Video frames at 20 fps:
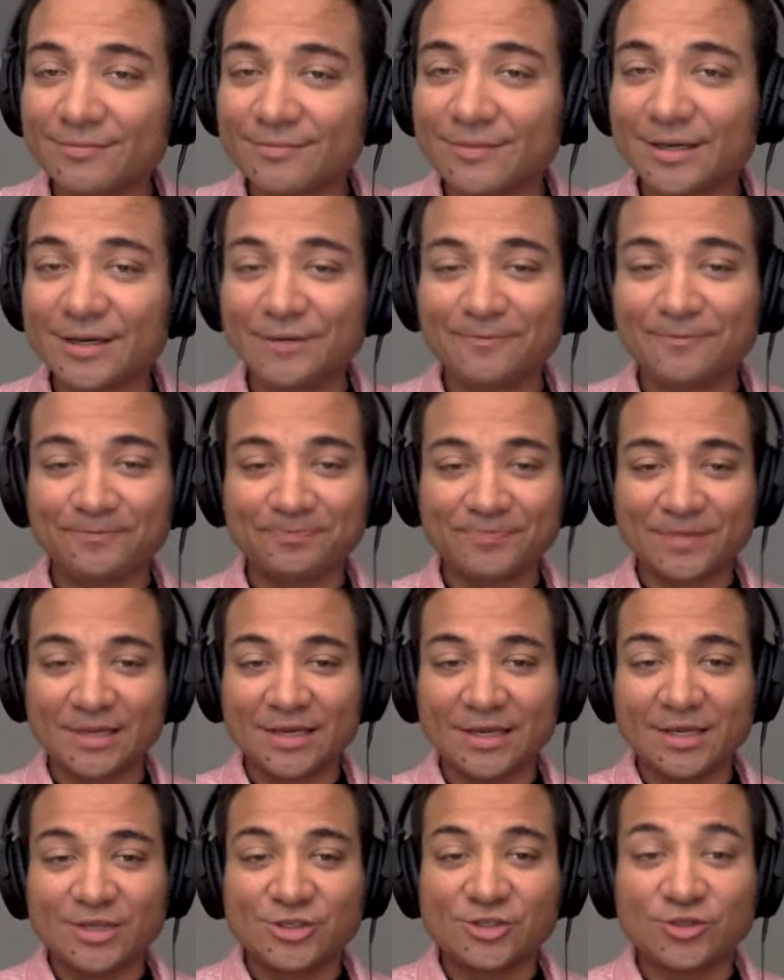Yeah?
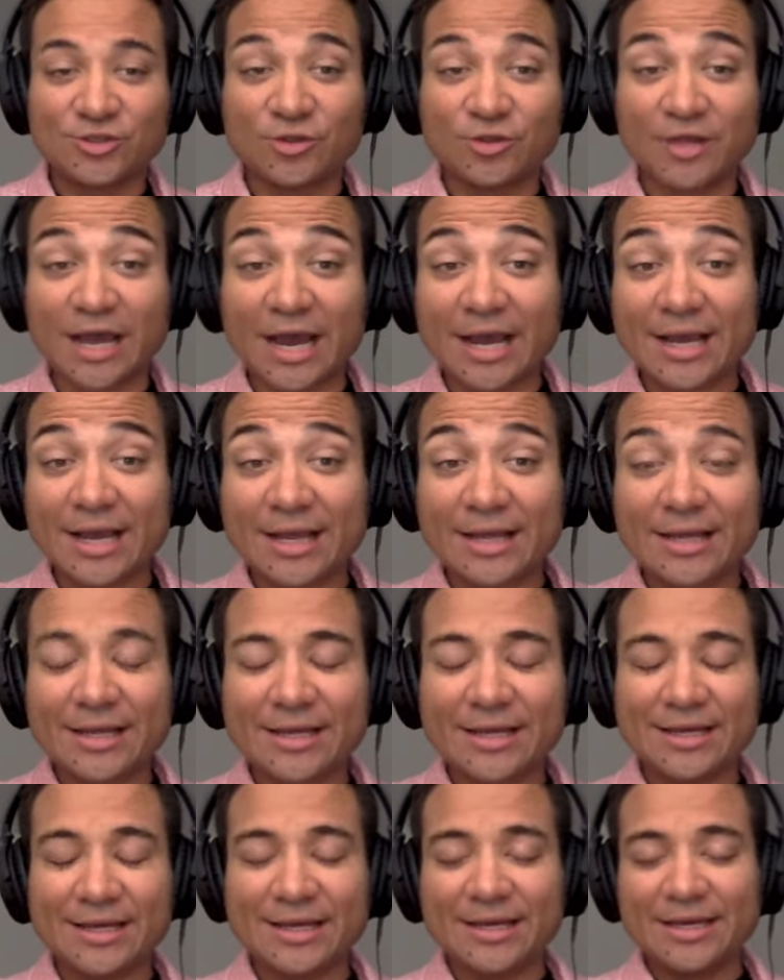So that
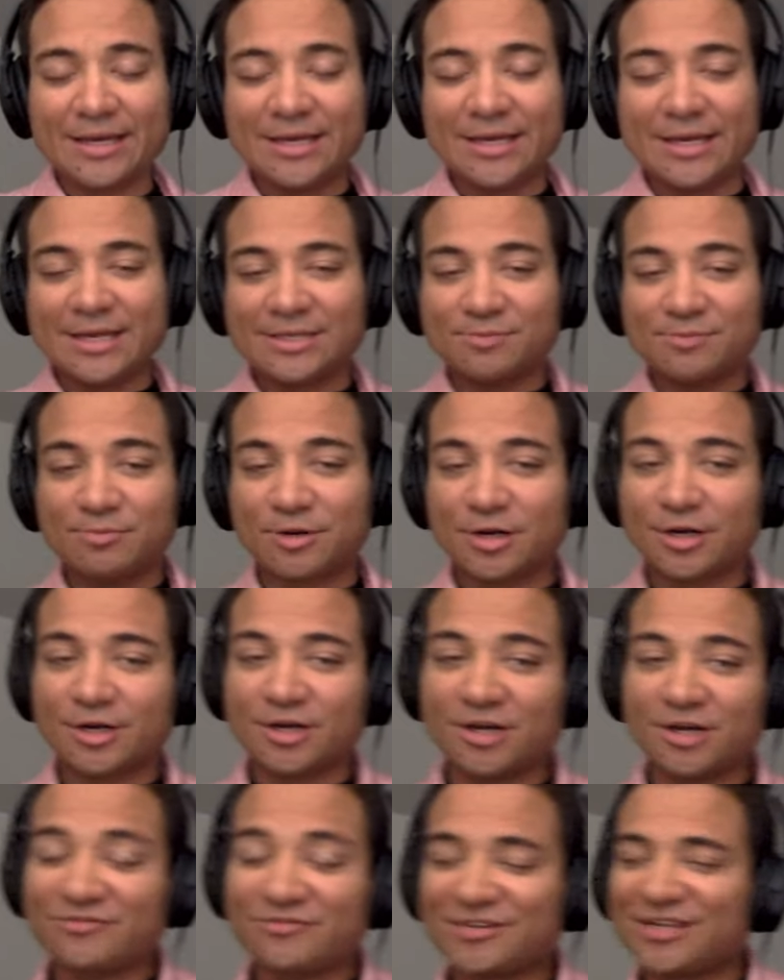is
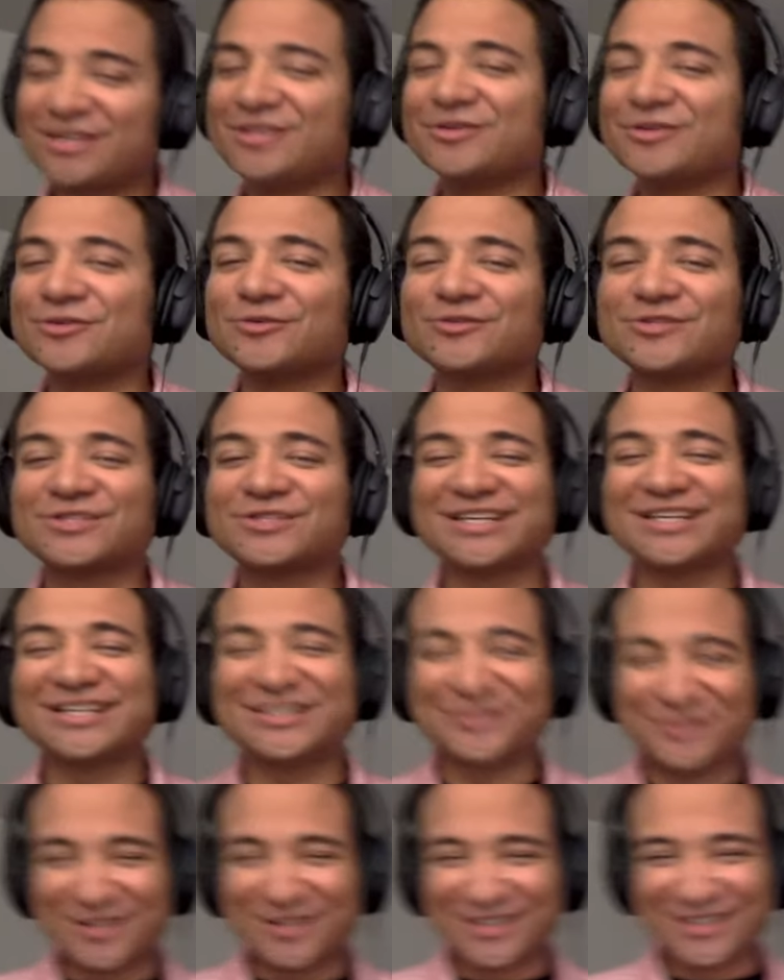part of ethos
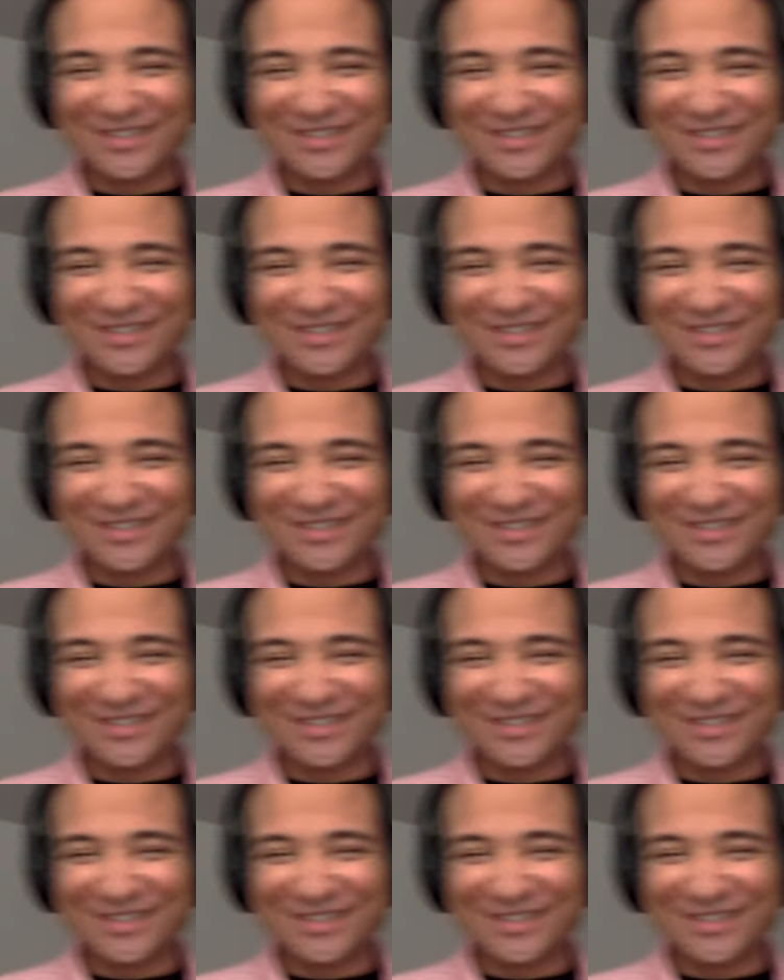as well.